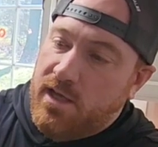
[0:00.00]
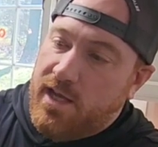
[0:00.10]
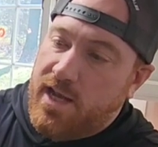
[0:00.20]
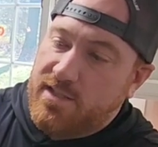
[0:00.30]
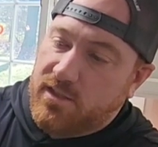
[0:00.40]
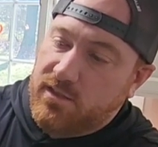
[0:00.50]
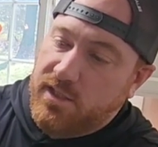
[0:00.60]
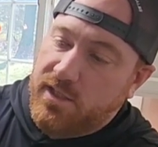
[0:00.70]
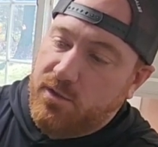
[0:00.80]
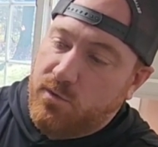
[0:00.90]
It has a
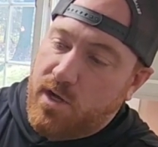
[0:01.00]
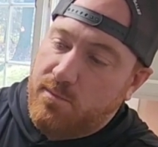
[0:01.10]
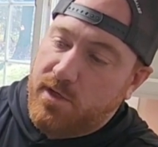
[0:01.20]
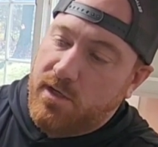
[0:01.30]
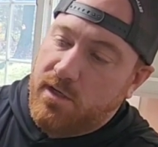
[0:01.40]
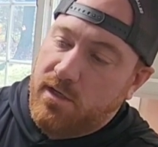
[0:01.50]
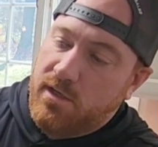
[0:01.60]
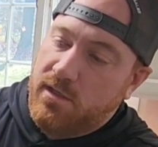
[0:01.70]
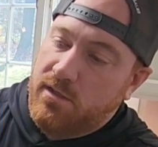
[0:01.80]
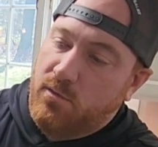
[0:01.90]
little rubber
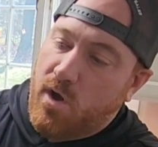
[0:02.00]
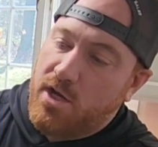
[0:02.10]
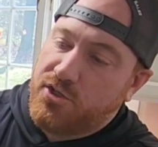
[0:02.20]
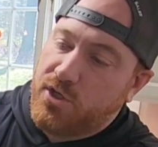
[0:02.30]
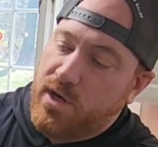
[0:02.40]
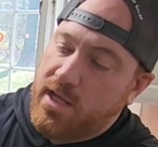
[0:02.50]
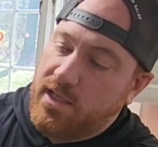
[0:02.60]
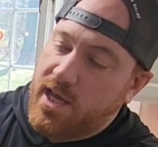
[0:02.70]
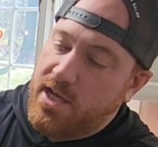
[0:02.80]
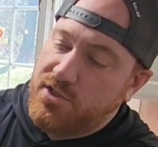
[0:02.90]
washer
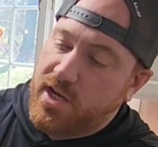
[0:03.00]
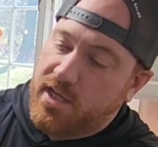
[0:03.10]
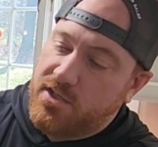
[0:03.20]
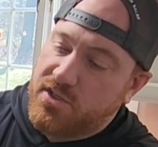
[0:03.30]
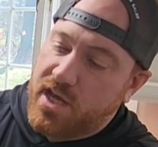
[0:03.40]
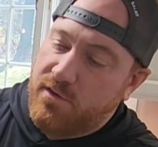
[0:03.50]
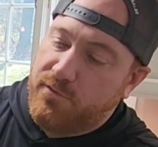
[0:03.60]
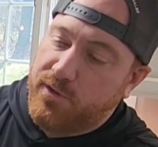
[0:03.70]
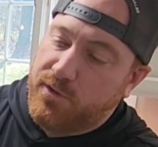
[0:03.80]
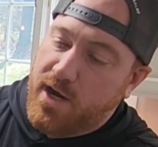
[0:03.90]
around the edge that I could just kind of
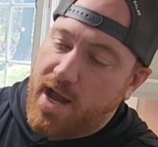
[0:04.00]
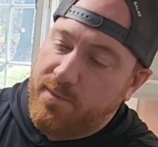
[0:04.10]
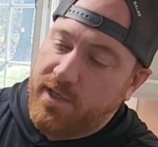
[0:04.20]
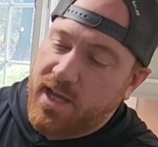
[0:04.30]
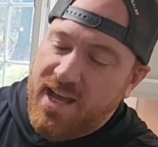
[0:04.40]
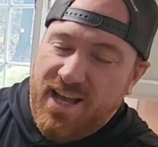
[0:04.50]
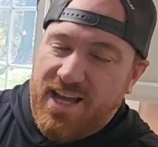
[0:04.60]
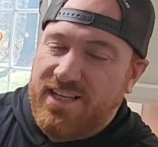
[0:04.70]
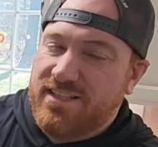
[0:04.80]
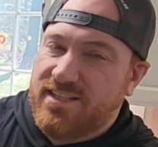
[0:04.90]
feel grabbing.
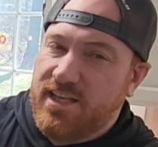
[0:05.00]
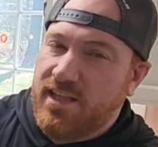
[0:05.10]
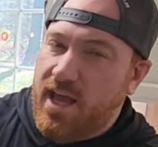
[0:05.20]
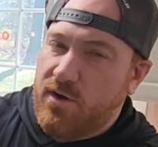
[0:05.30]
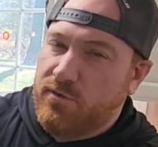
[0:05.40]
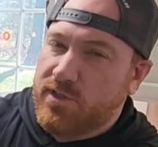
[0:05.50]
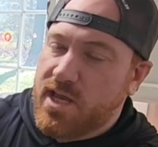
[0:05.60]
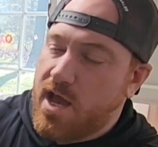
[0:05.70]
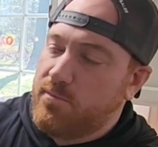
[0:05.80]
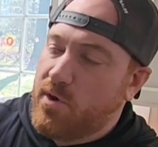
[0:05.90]
I could see that over
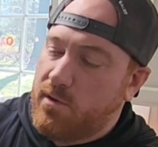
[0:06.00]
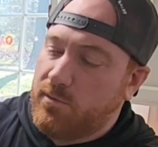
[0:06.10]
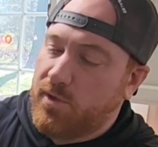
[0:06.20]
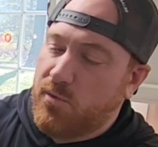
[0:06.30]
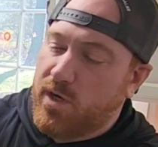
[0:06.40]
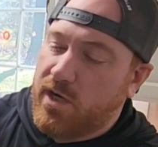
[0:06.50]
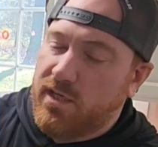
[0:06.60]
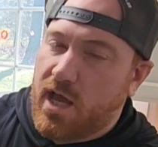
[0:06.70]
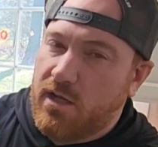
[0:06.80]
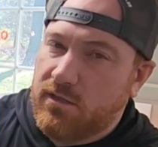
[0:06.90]
time probably
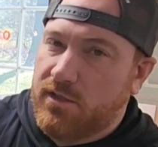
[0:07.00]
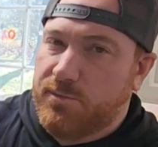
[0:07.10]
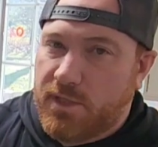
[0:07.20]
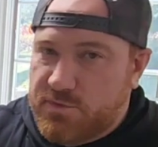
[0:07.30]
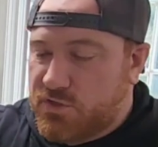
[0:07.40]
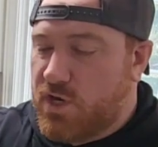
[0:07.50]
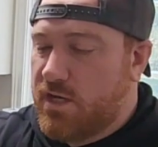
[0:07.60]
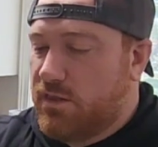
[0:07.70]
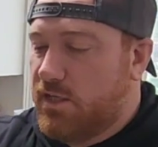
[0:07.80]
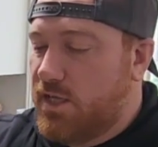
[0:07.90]
wearing down a little bit. I'm just
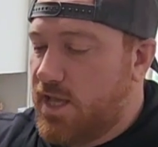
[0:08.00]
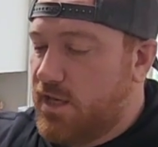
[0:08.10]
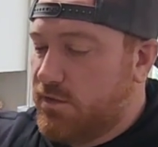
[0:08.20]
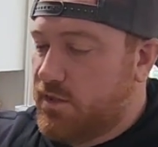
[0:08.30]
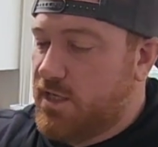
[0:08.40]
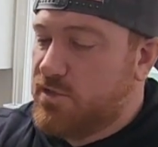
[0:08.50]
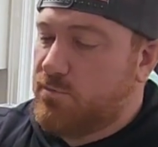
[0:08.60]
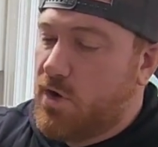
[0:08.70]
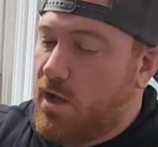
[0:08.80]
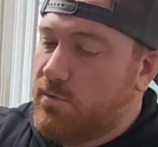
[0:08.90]
trying to think ahead of things
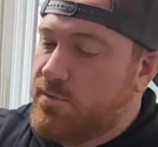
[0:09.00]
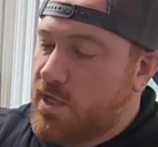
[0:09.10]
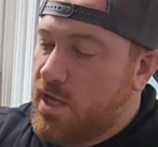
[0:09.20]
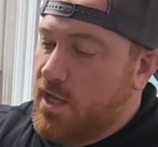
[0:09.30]
and problems.